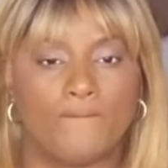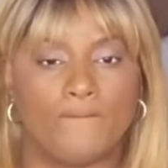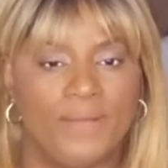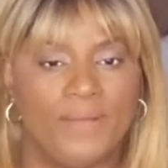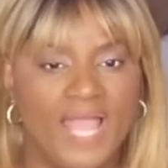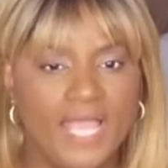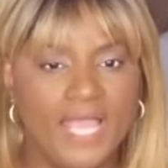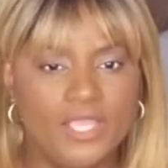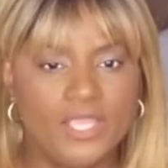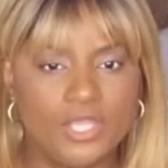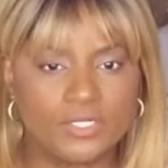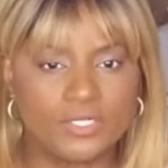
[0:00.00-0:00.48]

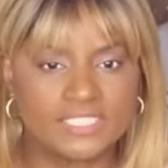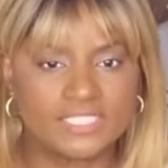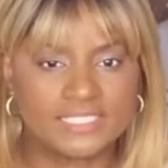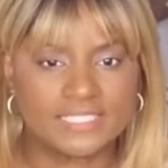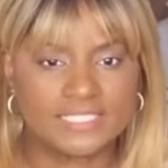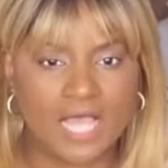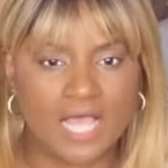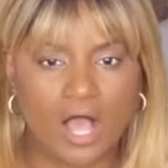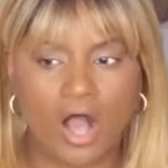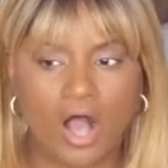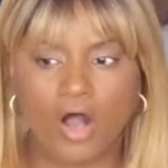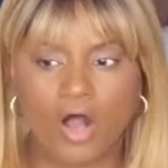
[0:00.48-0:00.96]
pay
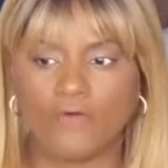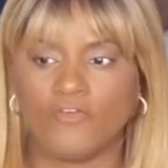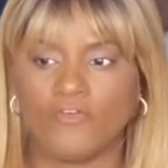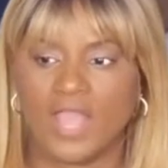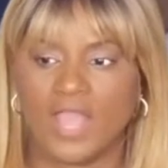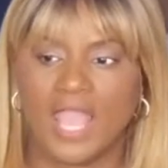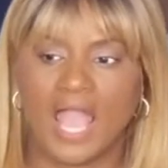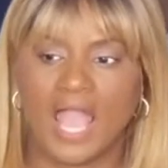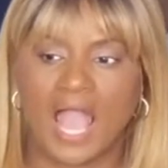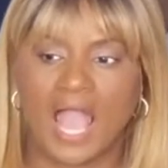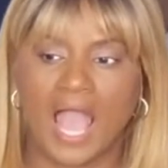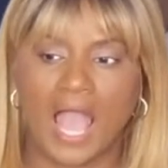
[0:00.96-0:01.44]

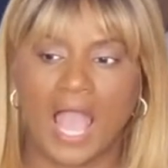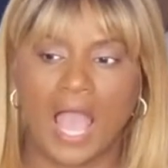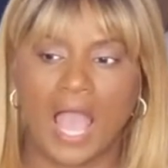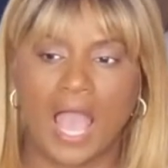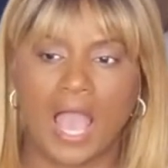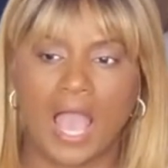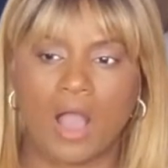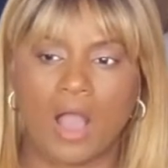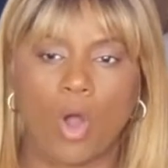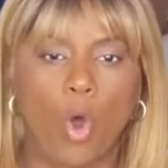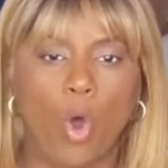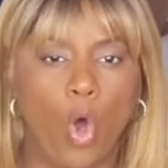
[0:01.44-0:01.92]
yourself,
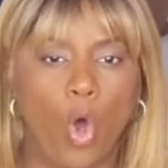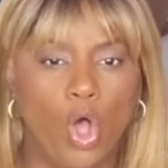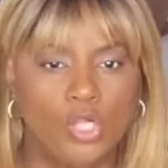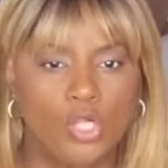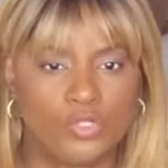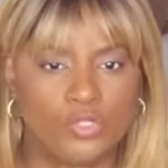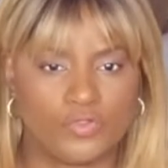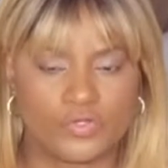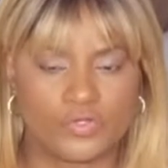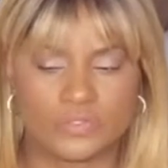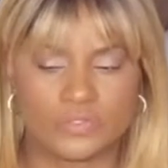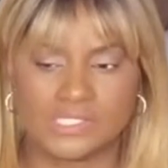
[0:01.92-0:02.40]

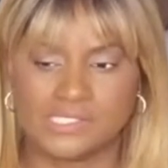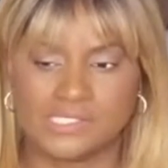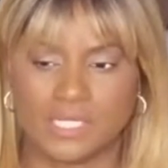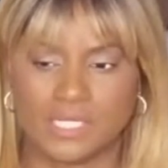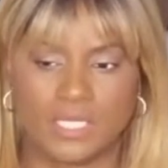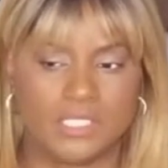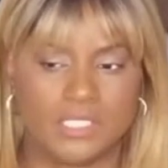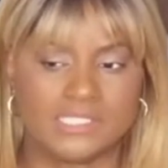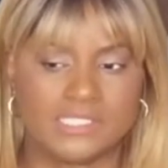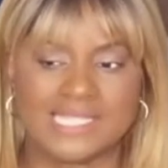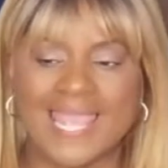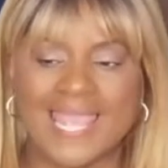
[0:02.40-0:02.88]
all of those
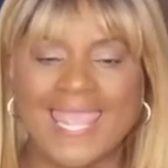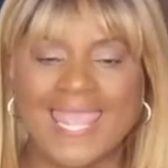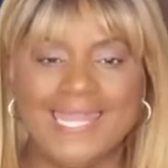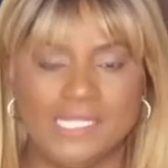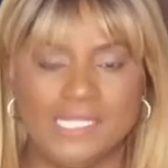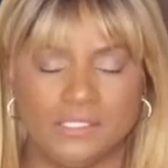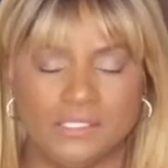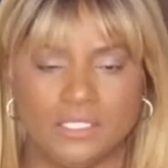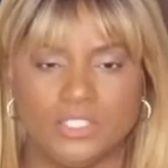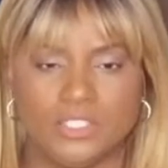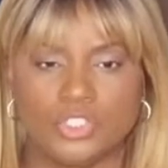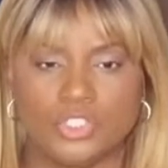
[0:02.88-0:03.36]
things,
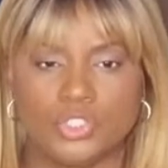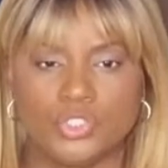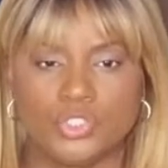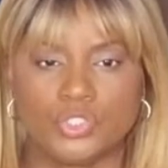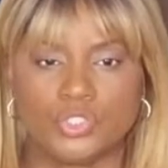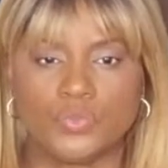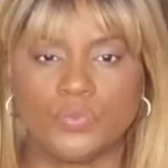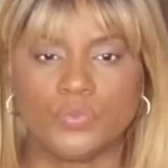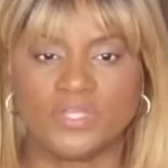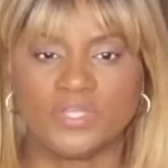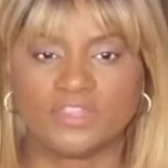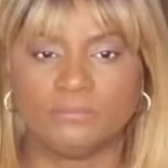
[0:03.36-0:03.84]
anything to
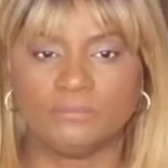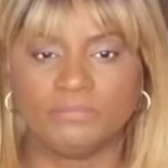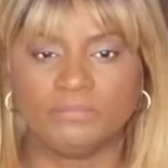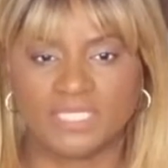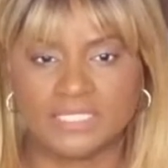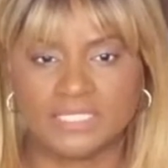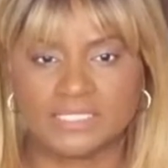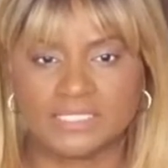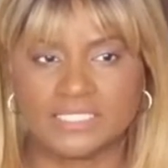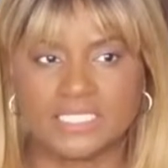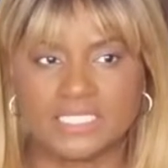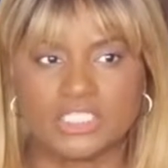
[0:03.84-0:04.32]
do with
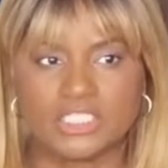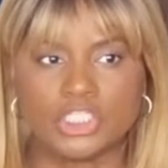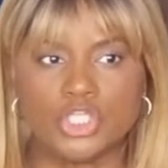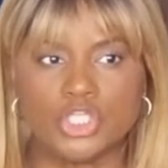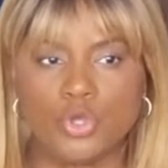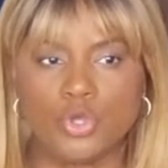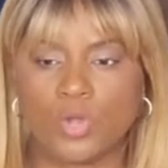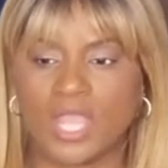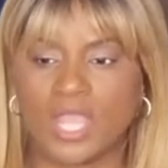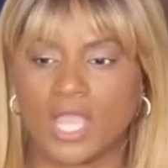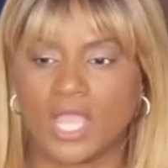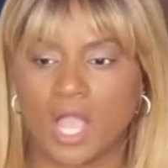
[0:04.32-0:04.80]
business,
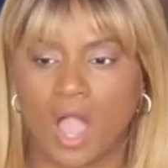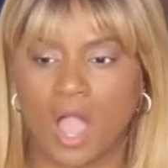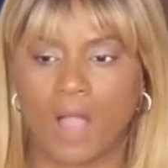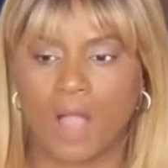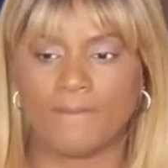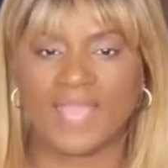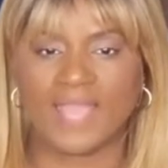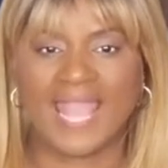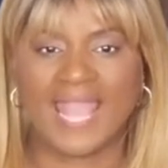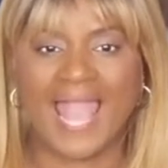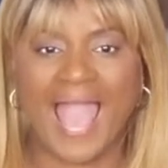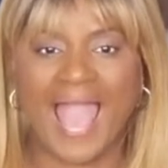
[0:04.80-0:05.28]
you can
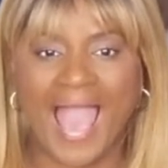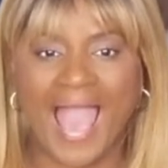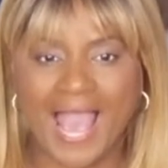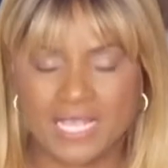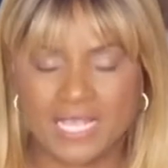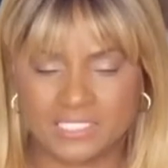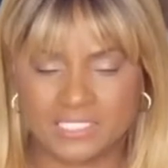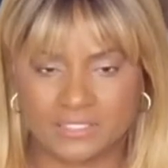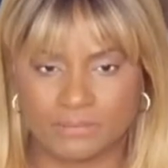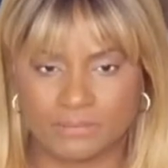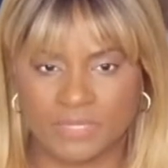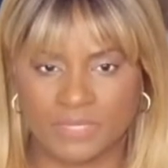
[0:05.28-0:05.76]
come and
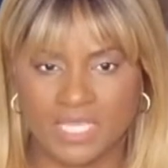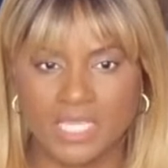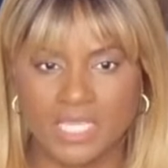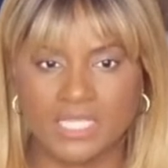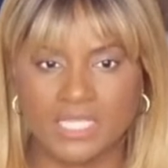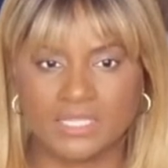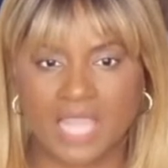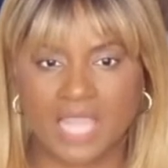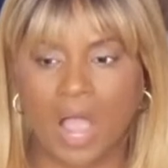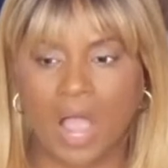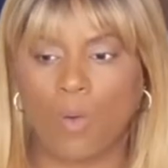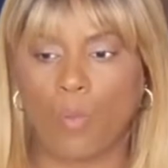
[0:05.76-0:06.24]
ask me
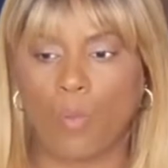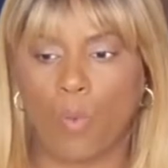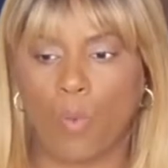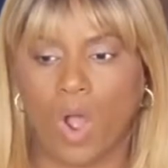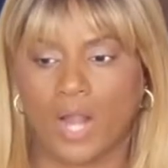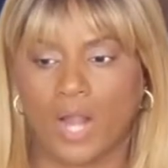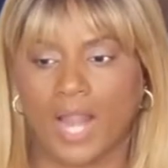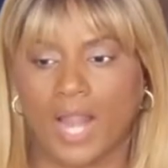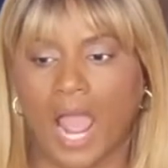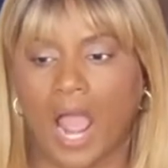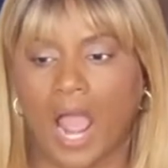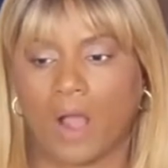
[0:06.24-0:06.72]
in that
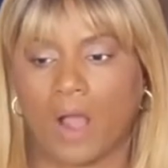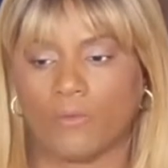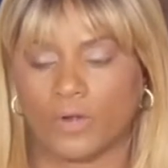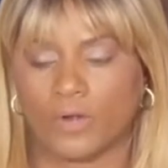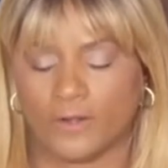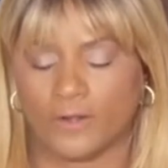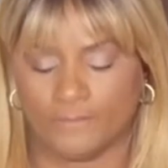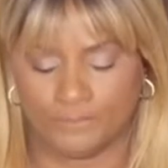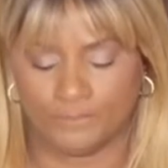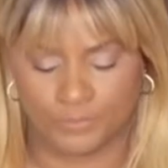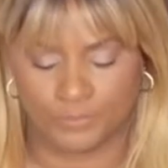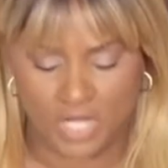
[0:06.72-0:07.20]
1
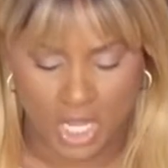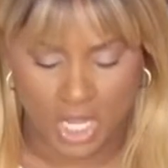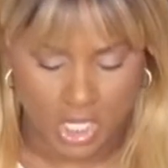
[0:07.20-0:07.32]
hour.